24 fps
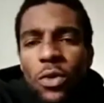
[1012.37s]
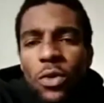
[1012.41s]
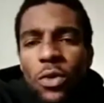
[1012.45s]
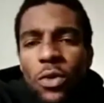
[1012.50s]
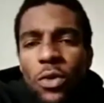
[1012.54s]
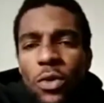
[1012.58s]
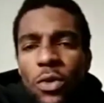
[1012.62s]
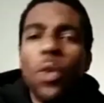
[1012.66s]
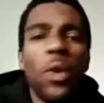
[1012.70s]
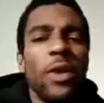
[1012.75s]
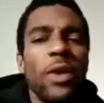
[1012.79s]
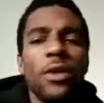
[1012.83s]

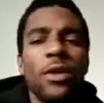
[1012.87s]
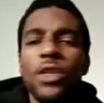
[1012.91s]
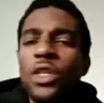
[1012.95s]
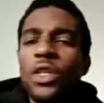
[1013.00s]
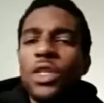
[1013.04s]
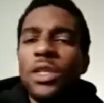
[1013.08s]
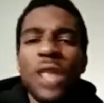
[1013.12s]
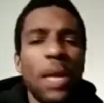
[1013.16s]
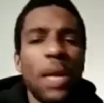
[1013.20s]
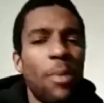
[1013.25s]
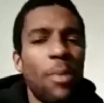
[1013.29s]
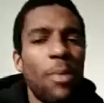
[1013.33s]
So whether
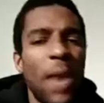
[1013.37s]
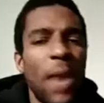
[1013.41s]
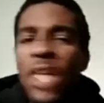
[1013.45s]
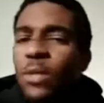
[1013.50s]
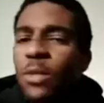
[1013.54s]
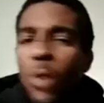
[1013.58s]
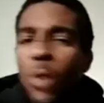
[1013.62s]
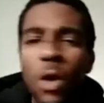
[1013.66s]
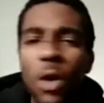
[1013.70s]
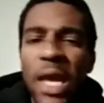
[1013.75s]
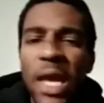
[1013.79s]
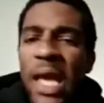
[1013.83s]
she's at
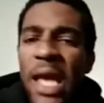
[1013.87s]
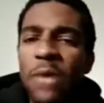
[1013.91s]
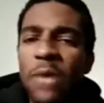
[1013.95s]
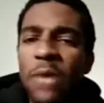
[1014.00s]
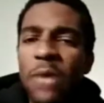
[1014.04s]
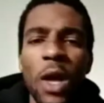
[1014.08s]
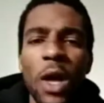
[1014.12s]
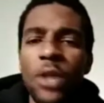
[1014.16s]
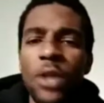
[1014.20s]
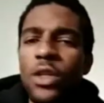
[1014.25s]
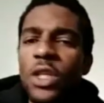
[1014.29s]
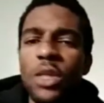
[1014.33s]
basketball games
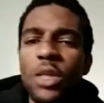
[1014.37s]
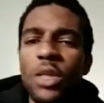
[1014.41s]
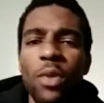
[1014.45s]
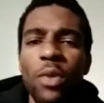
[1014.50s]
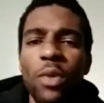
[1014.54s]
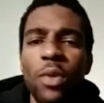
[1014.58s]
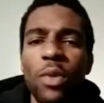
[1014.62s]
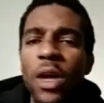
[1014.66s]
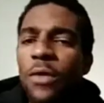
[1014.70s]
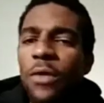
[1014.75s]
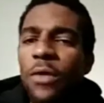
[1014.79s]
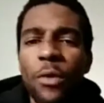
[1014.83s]
watching us
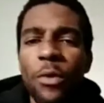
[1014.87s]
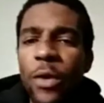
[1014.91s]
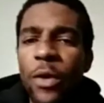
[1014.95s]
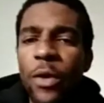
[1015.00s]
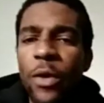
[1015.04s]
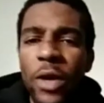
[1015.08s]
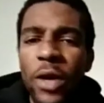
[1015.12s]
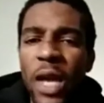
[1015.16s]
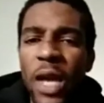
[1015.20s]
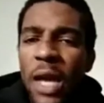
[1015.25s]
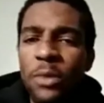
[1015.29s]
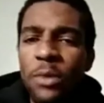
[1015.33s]
play or
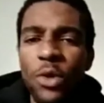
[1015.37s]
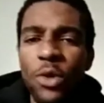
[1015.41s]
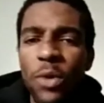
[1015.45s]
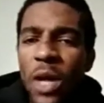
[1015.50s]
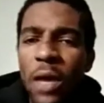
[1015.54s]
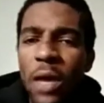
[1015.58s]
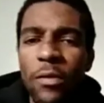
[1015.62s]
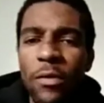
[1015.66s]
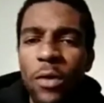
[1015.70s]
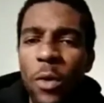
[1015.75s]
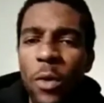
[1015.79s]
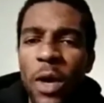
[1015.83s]
football games or
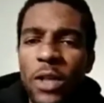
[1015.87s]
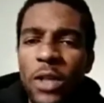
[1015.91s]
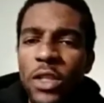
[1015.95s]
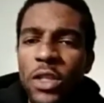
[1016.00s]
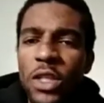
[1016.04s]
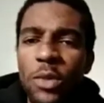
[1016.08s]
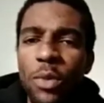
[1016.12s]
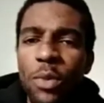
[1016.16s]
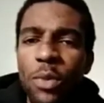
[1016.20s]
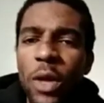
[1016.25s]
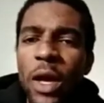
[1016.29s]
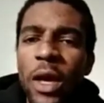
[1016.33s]
whatever, watching
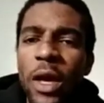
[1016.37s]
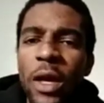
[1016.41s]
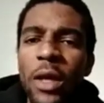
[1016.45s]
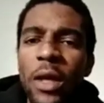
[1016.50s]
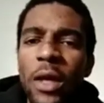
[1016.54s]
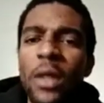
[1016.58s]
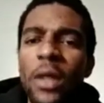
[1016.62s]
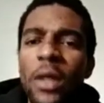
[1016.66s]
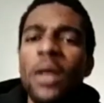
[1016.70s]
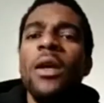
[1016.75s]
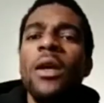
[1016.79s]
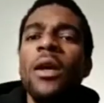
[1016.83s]
us play,
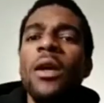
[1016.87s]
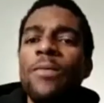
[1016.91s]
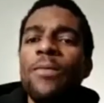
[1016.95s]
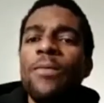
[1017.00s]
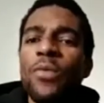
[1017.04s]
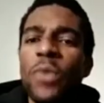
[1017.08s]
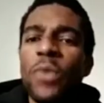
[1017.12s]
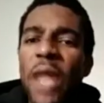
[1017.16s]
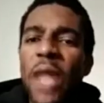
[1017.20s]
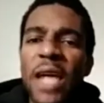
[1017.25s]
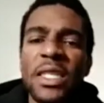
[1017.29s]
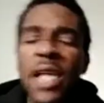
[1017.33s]

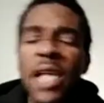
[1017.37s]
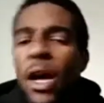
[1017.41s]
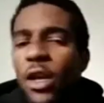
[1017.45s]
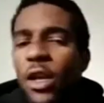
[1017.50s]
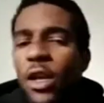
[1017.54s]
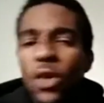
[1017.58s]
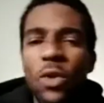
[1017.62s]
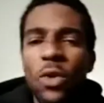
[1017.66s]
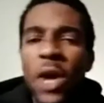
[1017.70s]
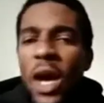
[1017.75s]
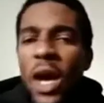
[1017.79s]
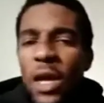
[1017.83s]
that's how
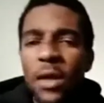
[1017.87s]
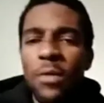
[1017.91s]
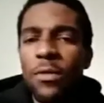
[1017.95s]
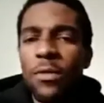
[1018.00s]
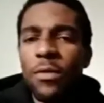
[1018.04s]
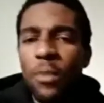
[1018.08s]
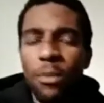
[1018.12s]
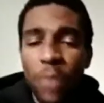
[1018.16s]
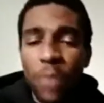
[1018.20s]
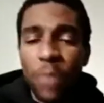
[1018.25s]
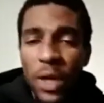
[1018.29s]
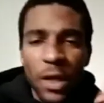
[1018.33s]
you kind of,
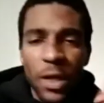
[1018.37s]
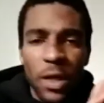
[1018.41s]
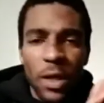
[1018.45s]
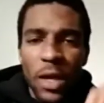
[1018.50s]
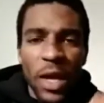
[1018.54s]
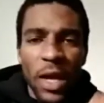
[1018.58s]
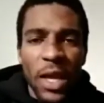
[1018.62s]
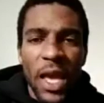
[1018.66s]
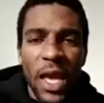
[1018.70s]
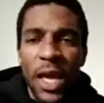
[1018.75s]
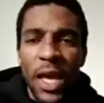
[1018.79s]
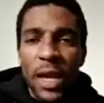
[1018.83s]
but
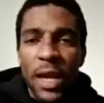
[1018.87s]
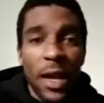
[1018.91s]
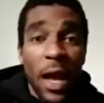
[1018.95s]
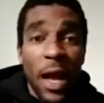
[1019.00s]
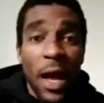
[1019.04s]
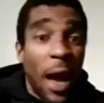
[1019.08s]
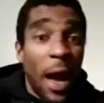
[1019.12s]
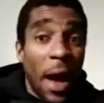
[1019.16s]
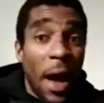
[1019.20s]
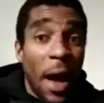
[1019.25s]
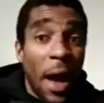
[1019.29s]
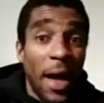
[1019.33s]
again,
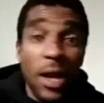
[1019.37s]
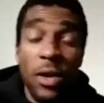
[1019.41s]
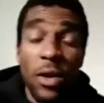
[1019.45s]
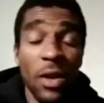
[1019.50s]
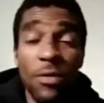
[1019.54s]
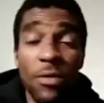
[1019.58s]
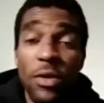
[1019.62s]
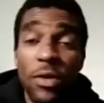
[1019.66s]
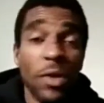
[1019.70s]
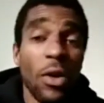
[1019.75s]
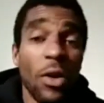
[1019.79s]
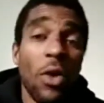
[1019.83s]
I didn't
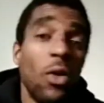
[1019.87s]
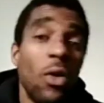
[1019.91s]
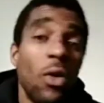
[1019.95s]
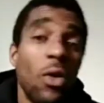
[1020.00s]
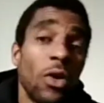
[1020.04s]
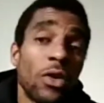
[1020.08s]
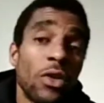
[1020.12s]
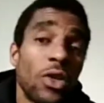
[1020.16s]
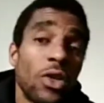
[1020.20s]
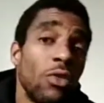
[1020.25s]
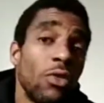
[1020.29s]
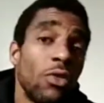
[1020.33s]
even know her,
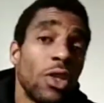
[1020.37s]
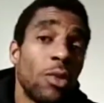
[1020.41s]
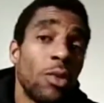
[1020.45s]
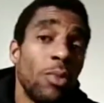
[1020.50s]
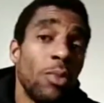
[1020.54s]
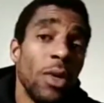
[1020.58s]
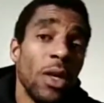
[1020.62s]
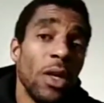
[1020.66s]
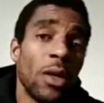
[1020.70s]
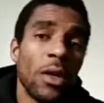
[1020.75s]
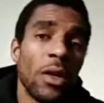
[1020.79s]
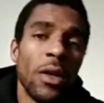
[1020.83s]
so to
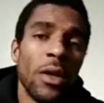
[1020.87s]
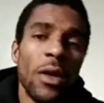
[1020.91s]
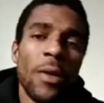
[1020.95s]
speak.